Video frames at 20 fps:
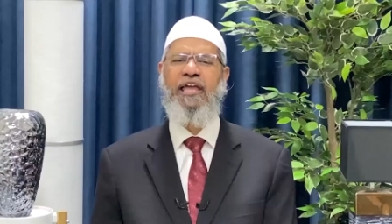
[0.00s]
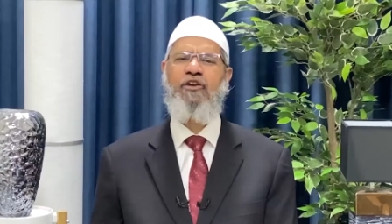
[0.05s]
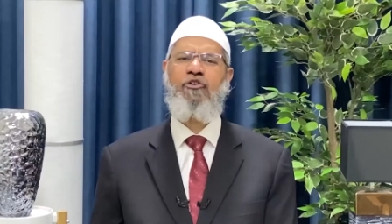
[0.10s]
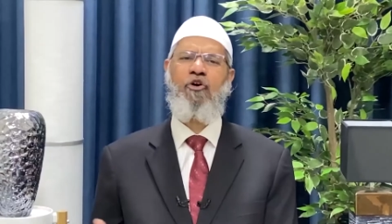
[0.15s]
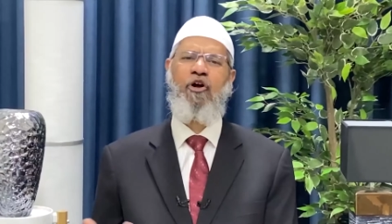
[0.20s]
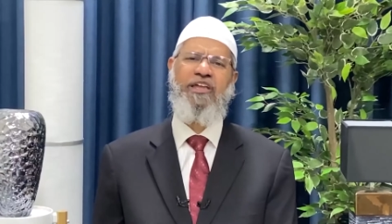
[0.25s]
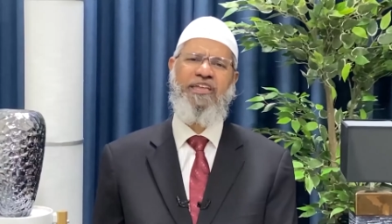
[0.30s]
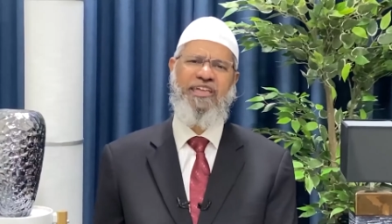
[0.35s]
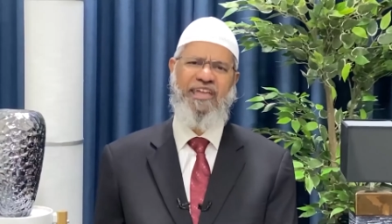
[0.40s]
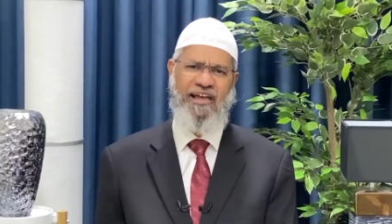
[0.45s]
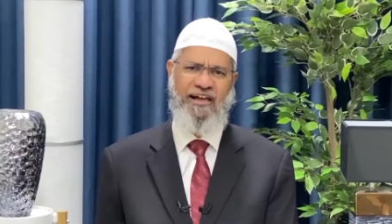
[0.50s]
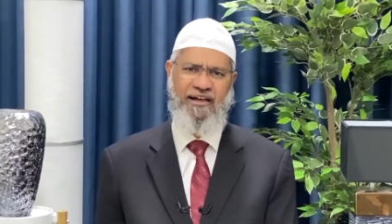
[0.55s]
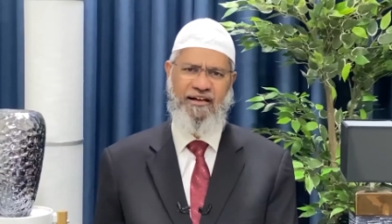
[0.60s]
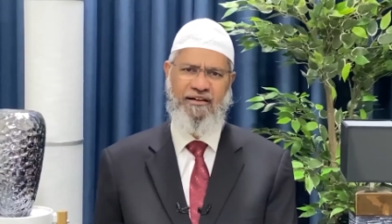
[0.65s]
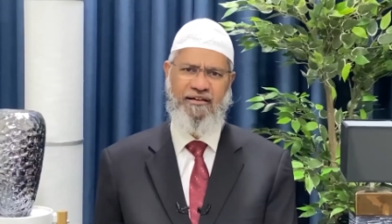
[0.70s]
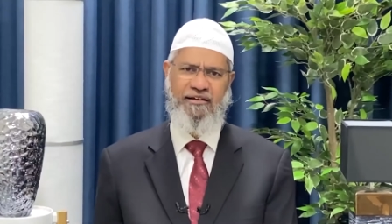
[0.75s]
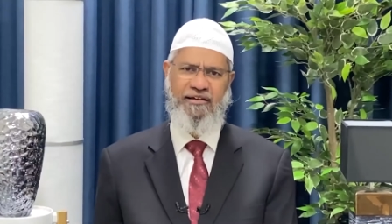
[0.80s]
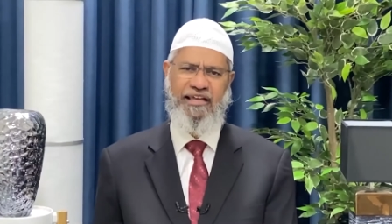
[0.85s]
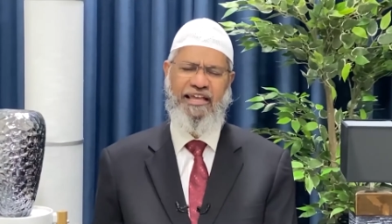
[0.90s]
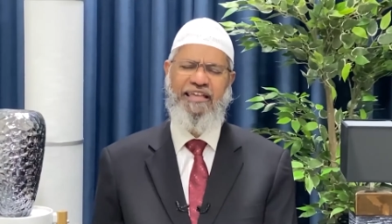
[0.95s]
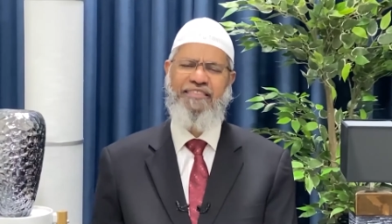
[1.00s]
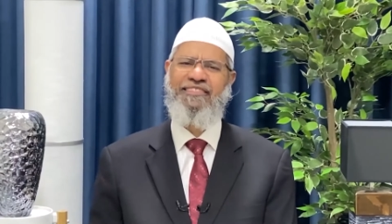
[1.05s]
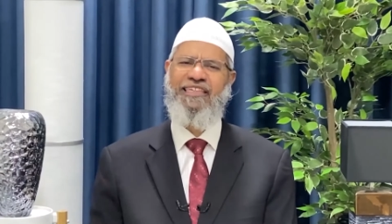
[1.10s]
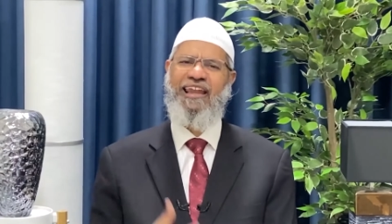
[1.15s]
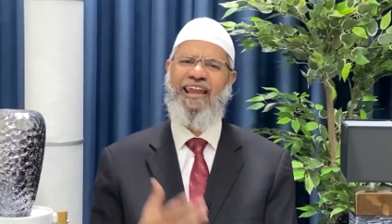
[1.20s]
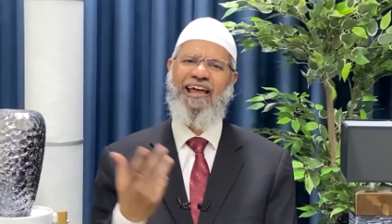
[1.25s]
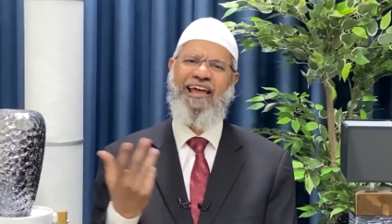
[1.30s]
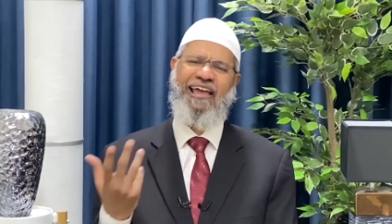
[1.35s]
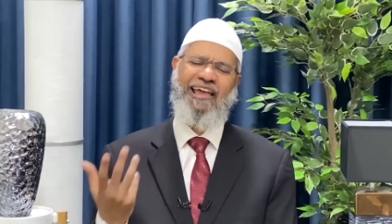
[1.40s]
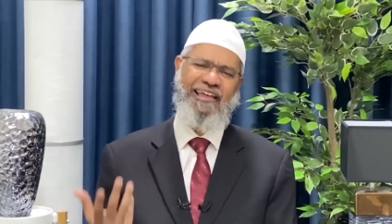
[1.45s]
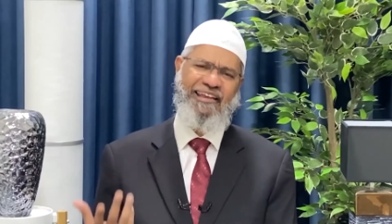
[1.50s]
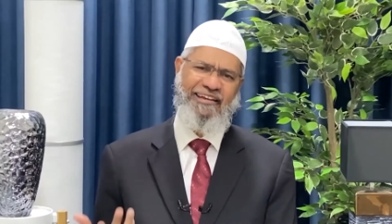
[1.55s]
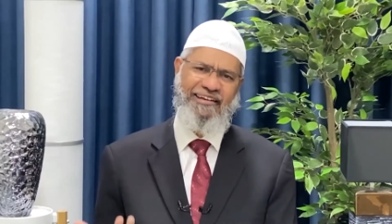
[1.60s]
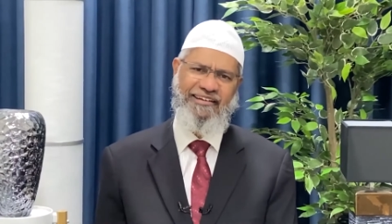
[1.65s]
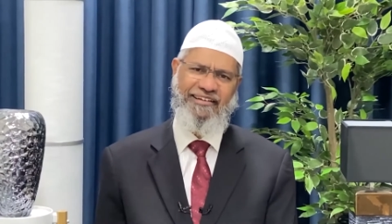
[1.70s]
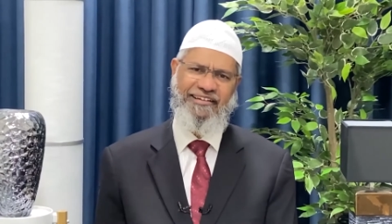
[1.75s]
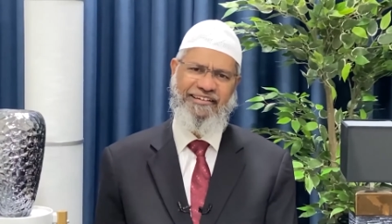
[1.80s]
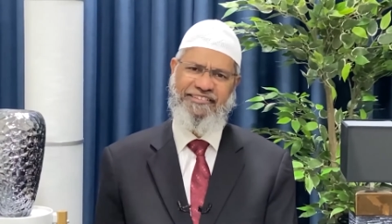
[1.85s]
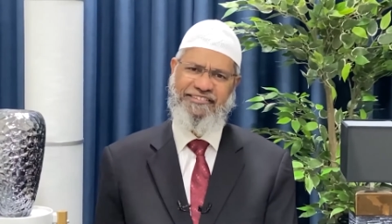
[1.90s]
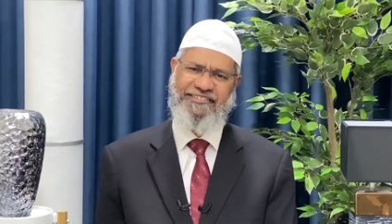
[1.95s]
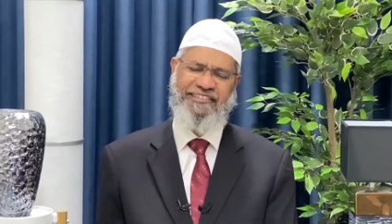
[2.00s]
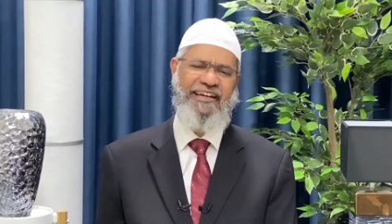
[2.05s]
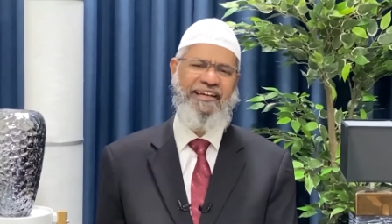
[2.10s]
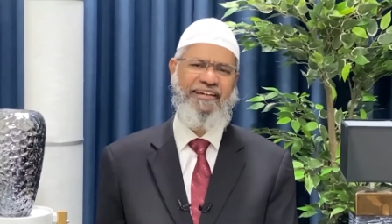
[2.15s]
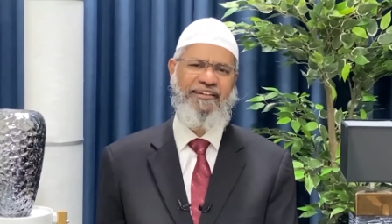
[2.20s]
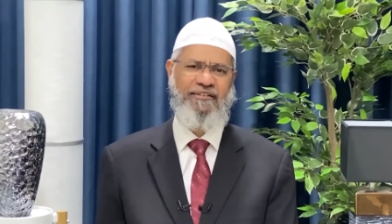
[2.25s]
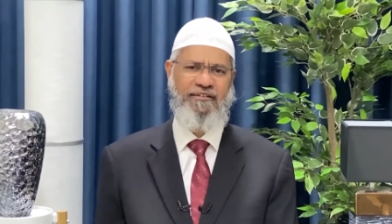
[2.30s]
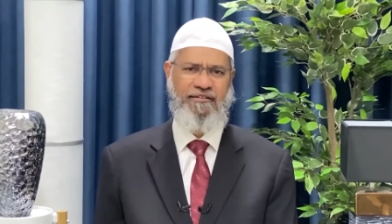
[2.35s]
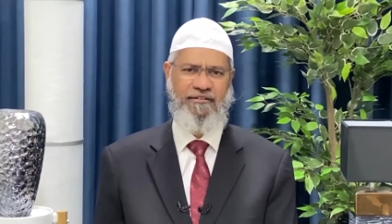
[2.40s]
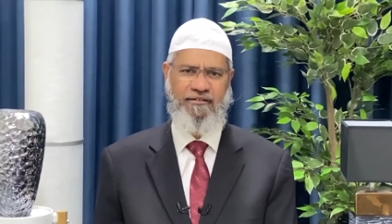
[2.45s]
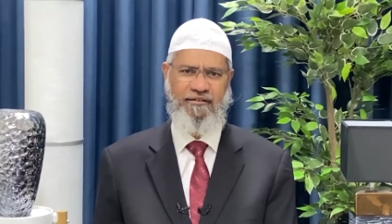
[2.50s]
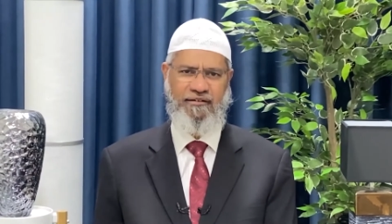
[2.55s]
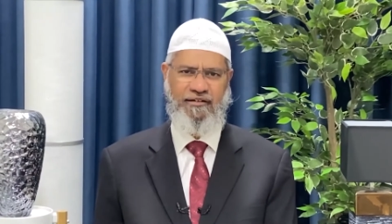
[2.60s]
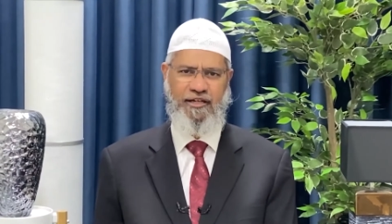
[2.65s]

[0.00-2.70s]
the Rohingya, in the Rakhine state.